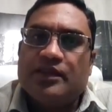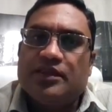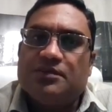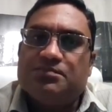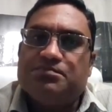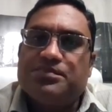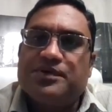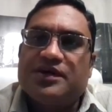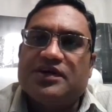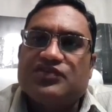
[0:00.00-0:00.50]
The
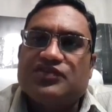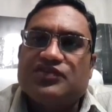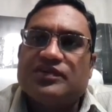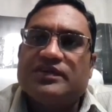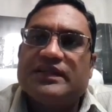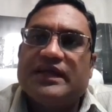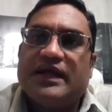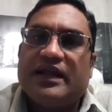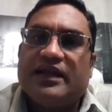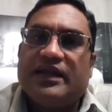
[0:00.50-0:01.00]

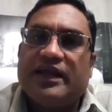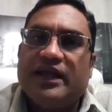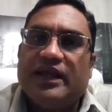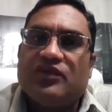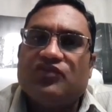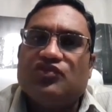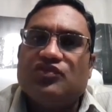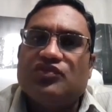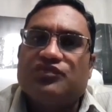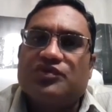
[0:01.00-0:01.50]
person that
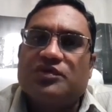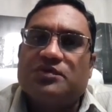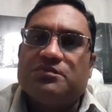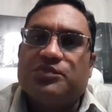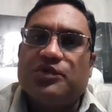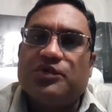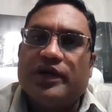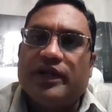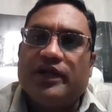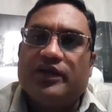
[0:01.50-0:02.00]
takes you from
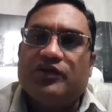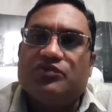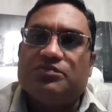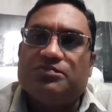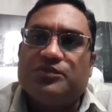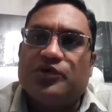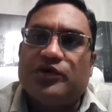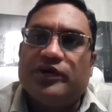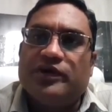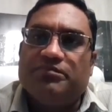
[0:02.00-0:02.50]
point A to
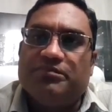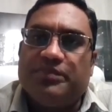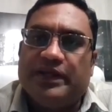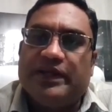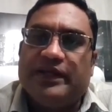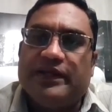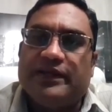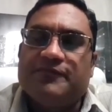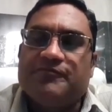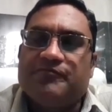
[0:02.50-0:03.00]
point
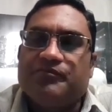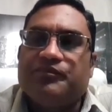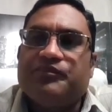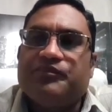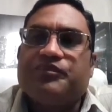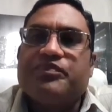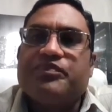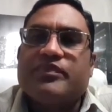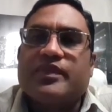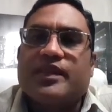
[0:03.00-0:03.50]
B,
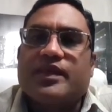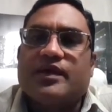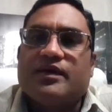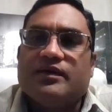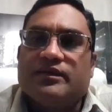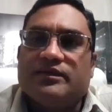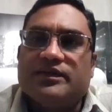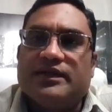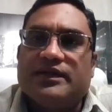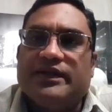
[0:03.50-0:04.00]

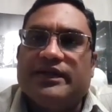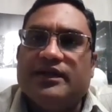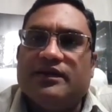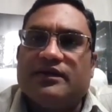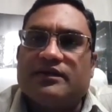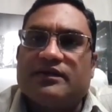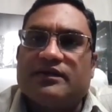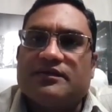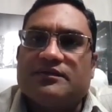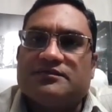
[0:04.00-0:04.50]
the
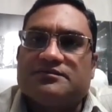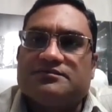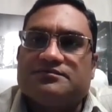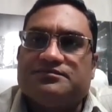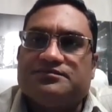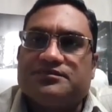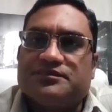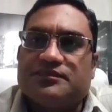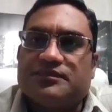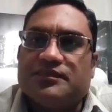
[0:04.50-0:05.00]
leader,
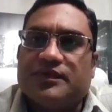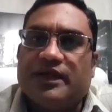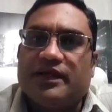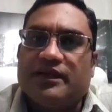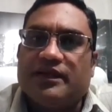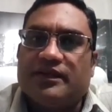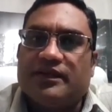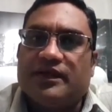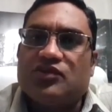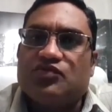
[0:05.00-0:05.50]

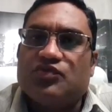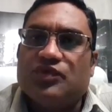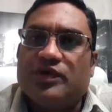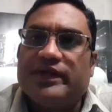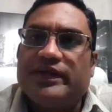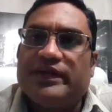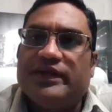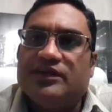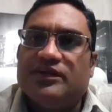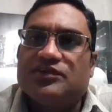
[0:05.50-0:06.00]
okay? That's why
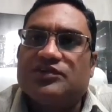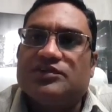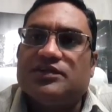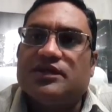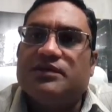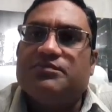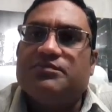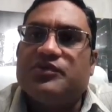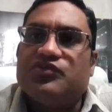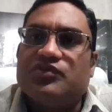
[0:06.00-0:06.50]

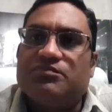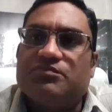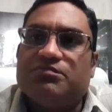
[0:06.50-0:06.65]
leadership is